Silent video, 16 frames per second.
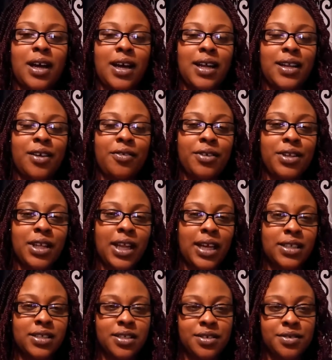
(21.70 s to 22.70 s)
I don't really
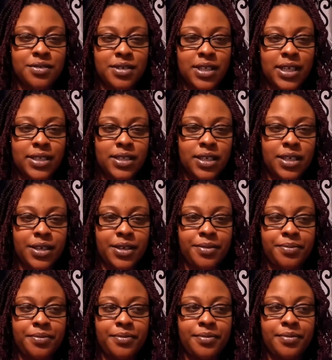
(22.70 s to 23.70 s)
like to use that
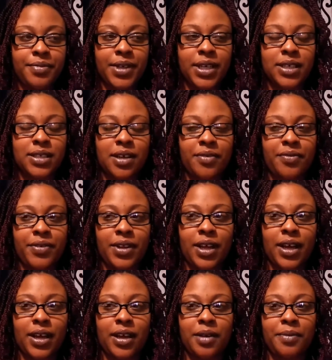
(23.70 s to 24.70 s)
term because I feel
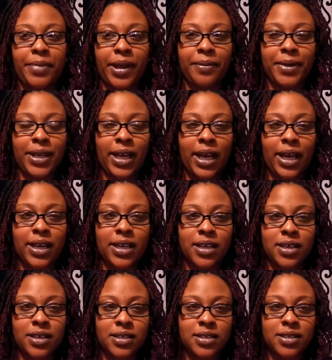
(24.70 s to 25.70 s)
like a baby daddy
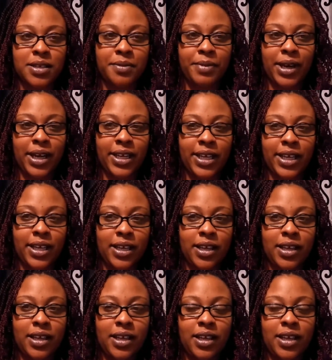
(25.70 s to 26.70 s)
is somebody
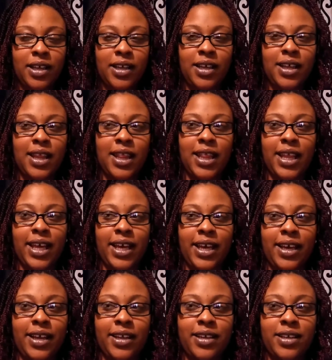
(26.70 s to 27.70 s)

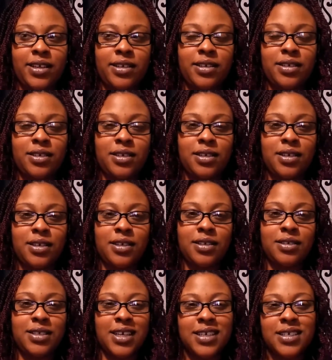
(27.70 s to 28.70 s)
that
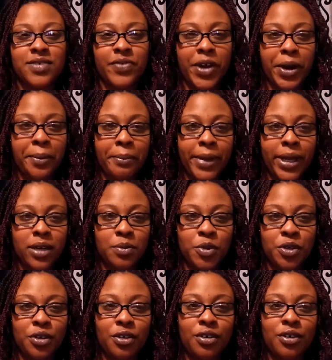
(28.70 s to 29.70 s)
does very
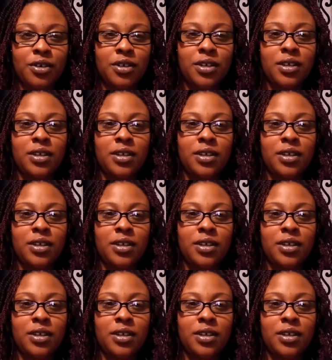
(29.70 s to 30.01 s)
minimal.